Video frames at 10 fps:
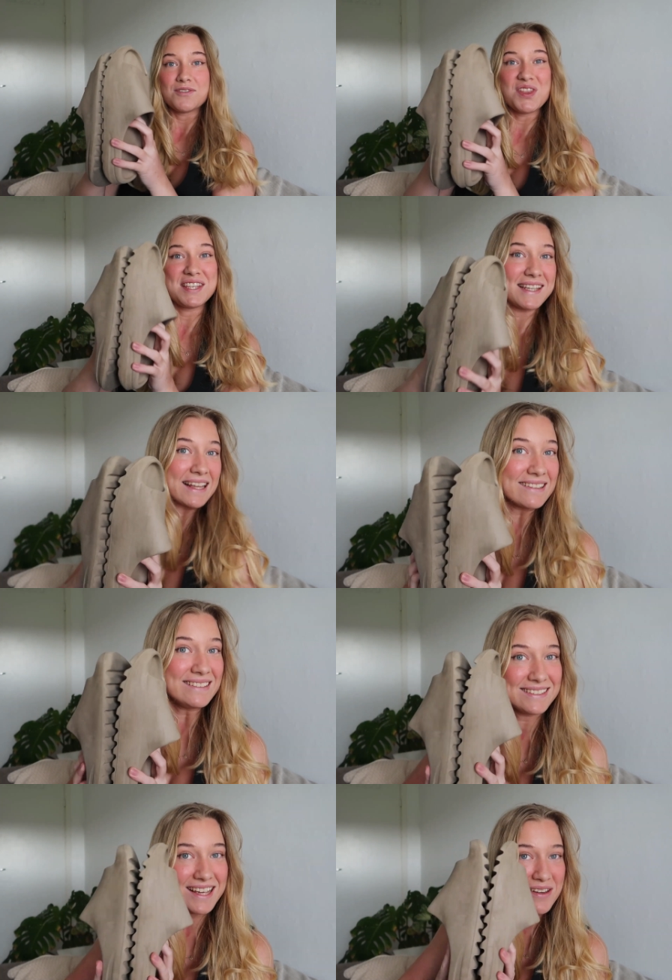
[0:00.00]
For the
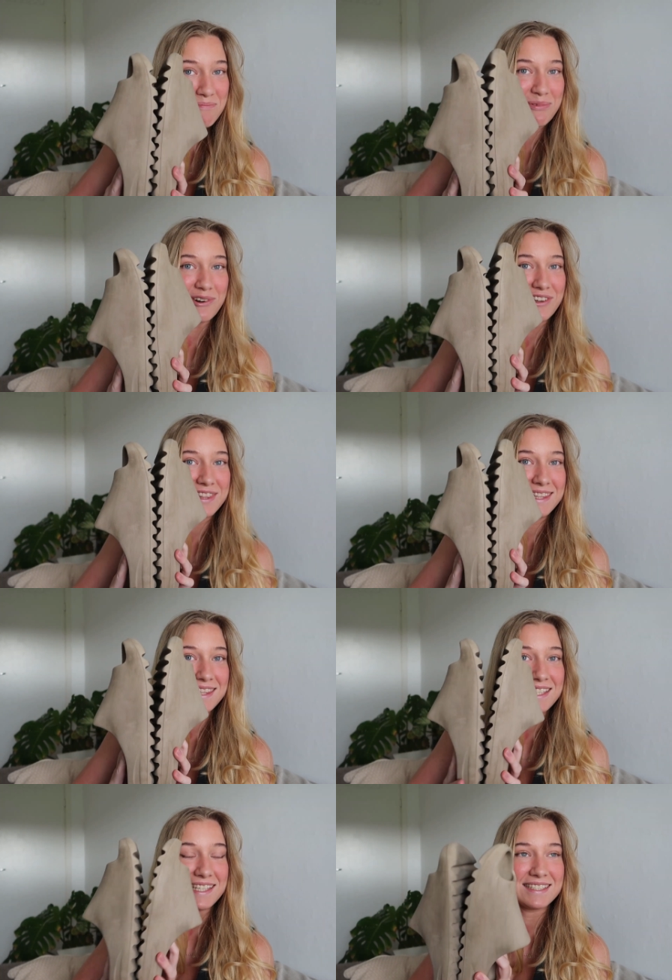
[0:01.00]
sandals, I brought
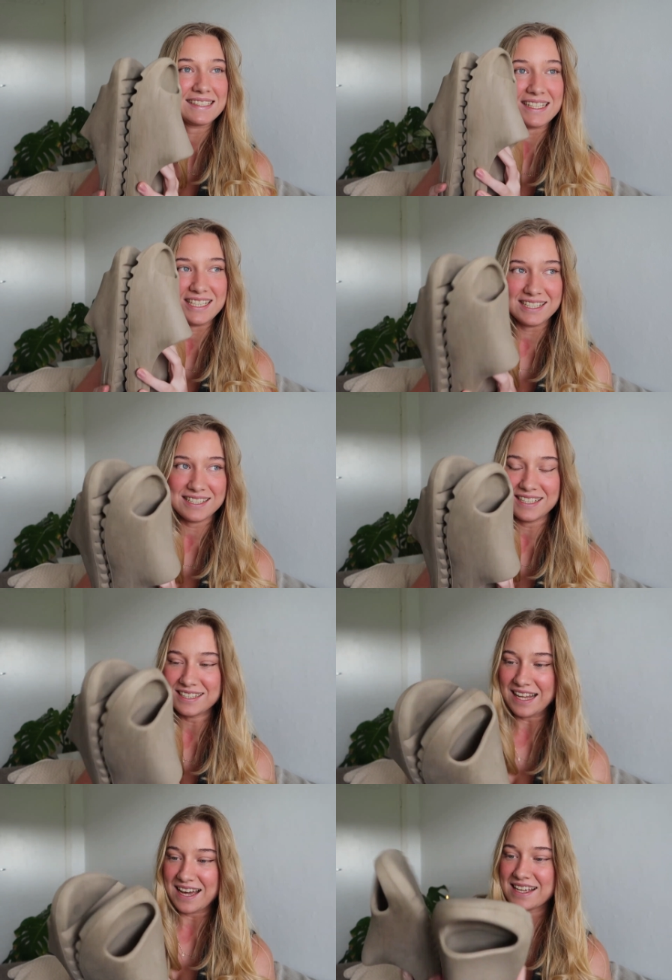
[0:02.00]
these Yeezy
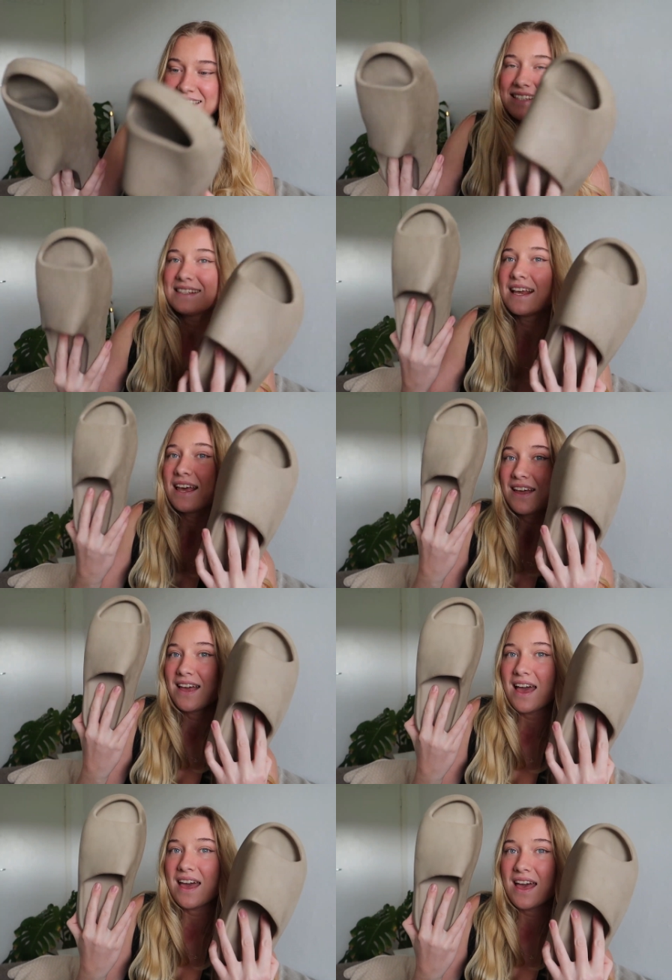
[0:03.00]
slides
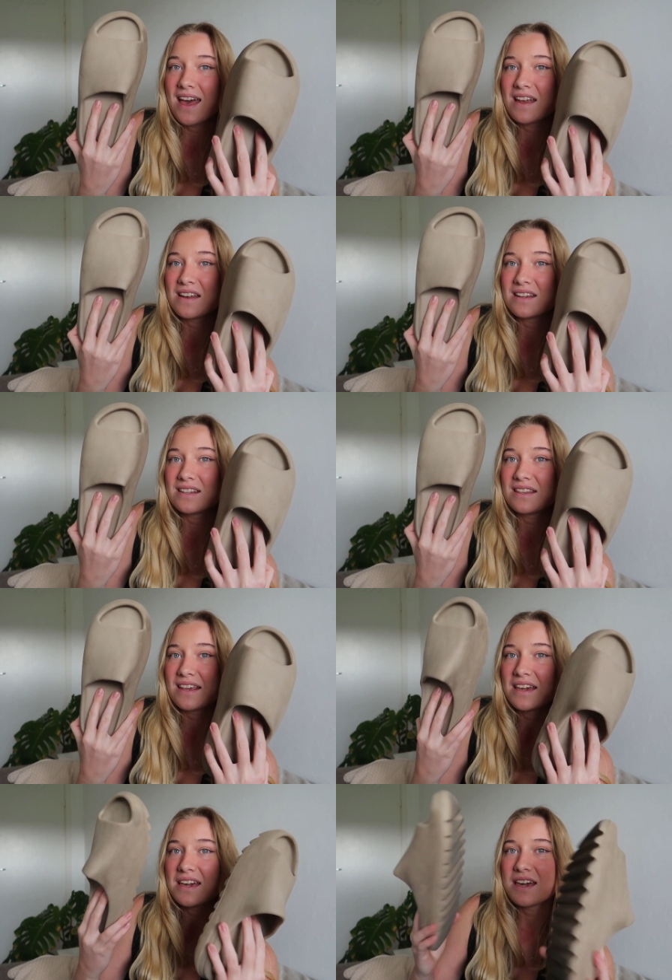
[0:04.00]
and
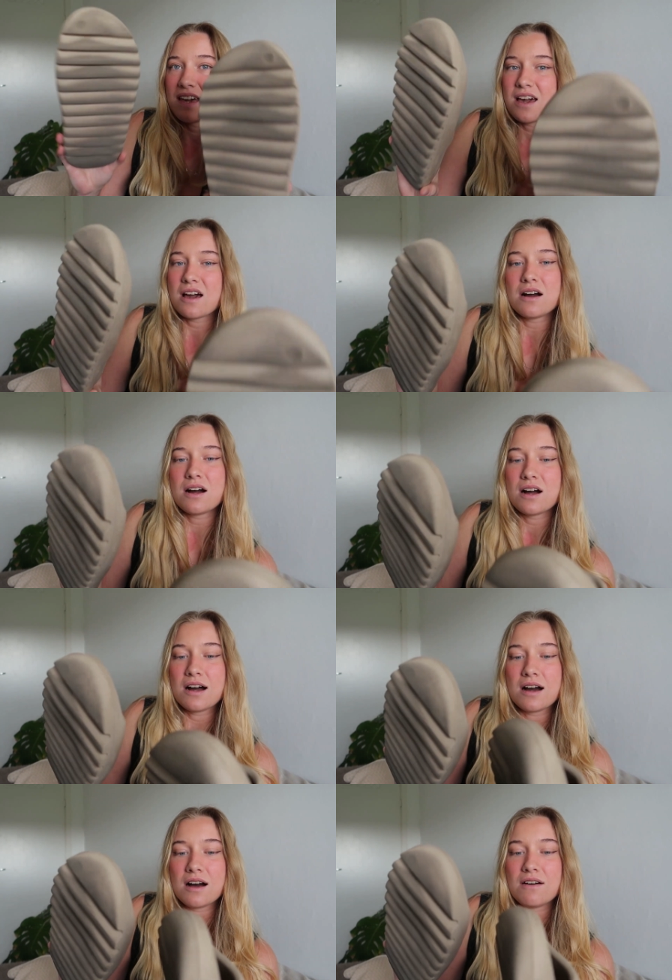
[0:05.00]
they
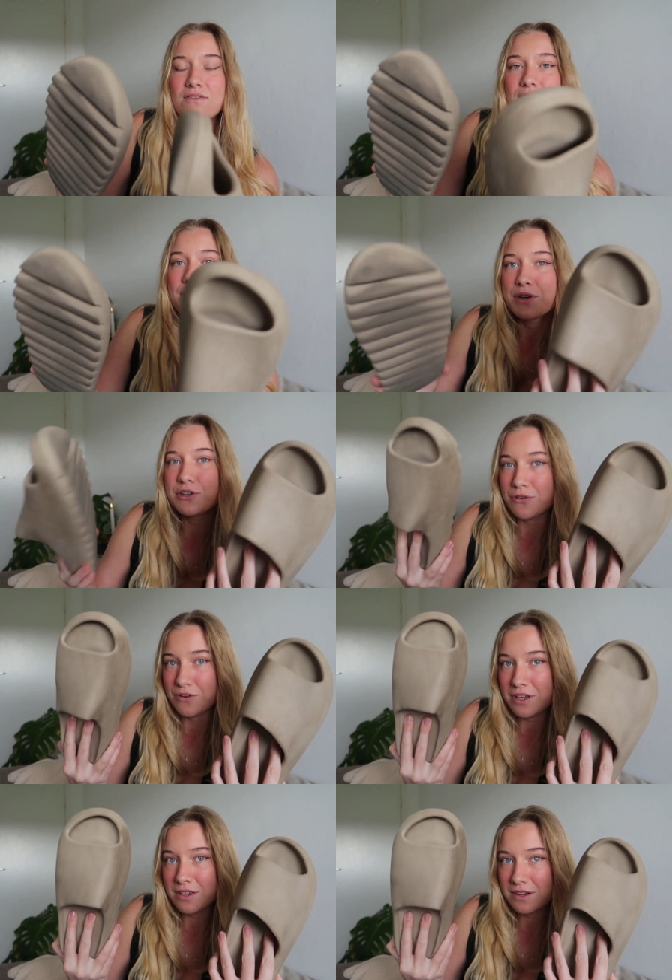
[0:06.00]
are very
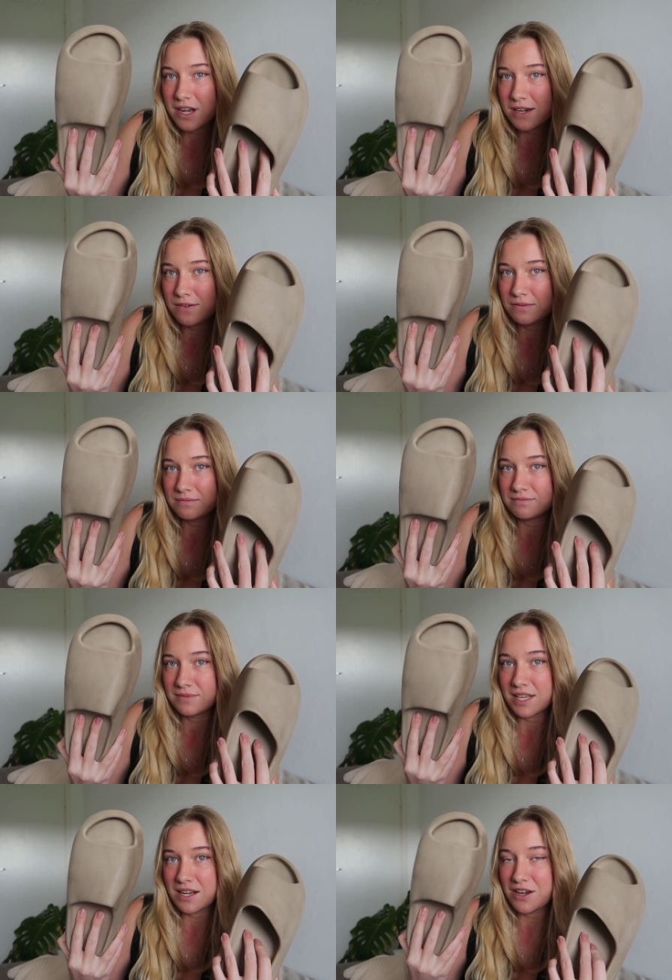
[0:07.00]
dirty now
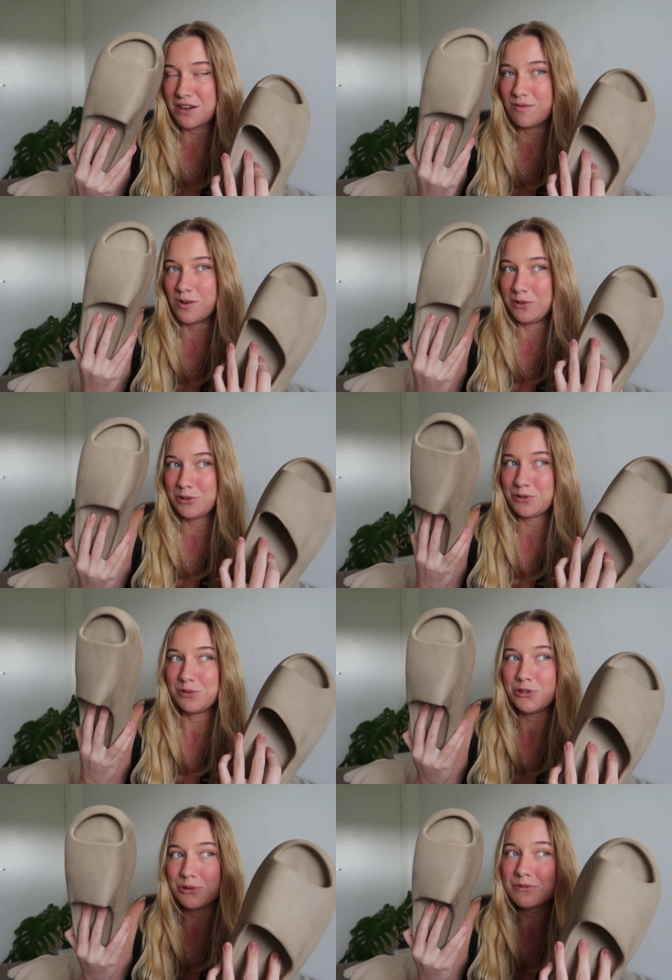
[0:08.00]
that I've
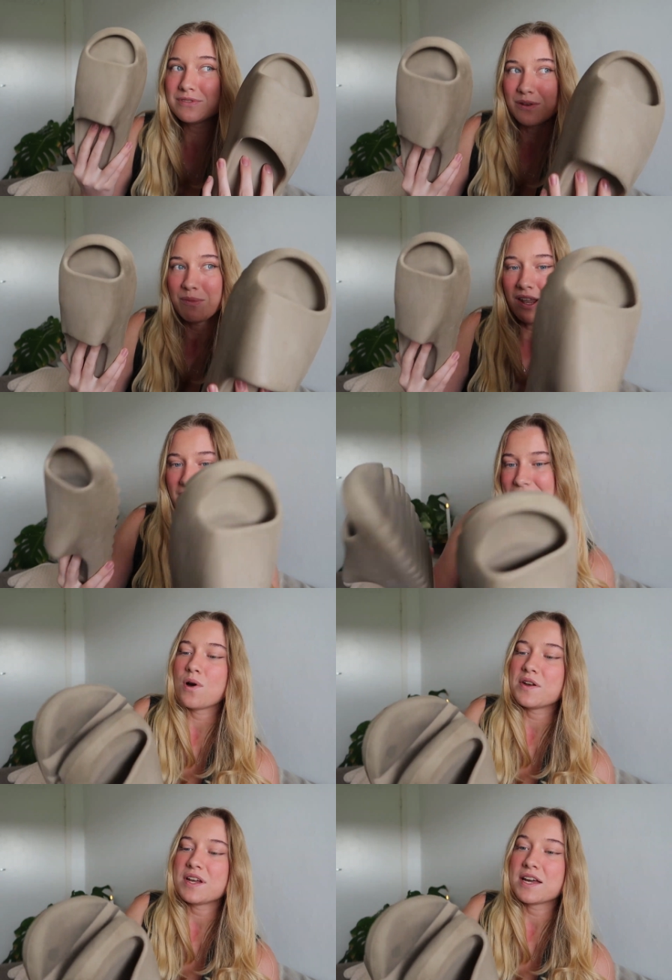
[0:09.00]
also used them a lot,
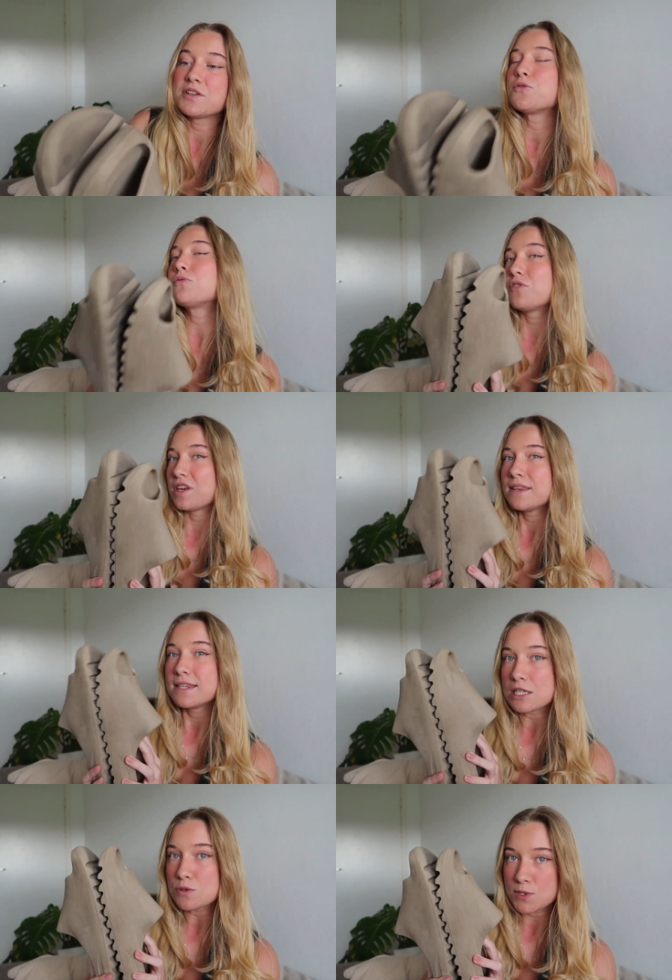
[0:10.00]
but I don't think
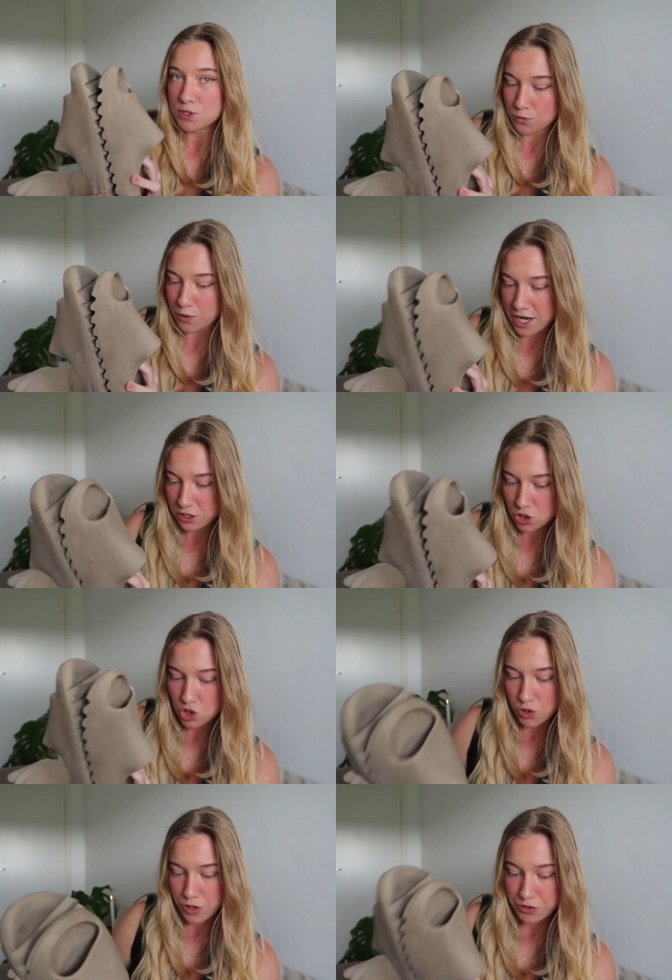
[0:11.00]
this was the right
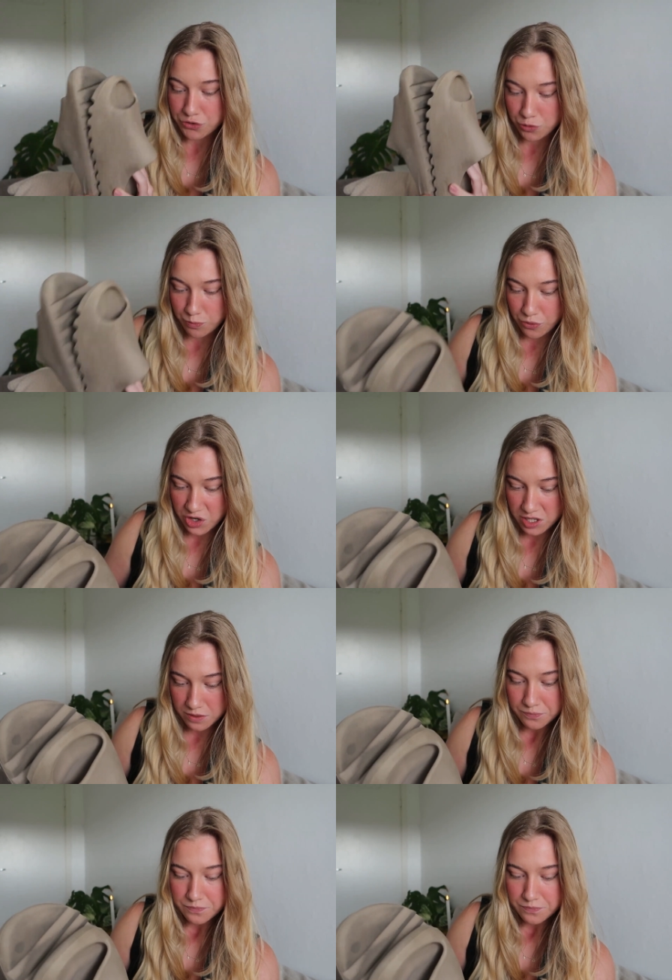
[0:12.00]
choice to bring.